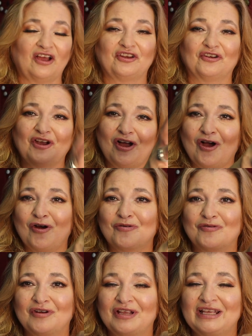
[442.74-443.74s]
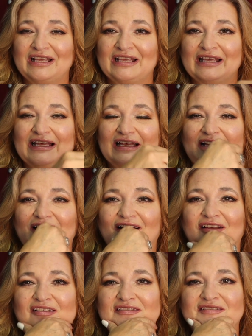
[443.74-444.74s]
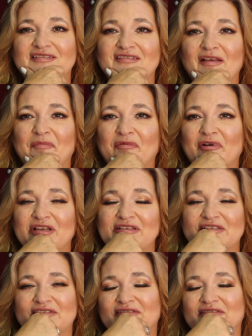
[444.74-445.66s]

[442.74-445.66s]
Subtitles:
on your own. Separate,